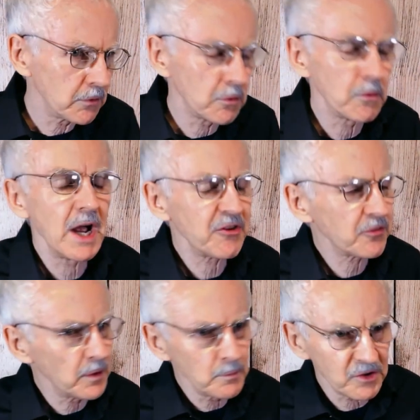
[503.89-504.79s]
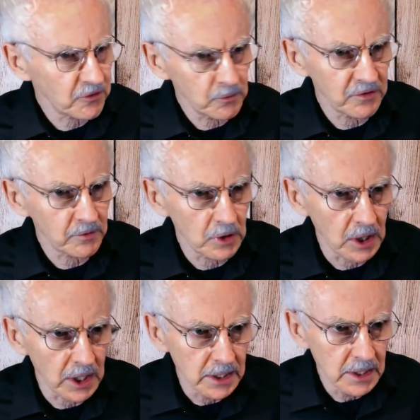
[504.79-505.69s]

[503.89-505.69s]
or grasp the mysteries of God,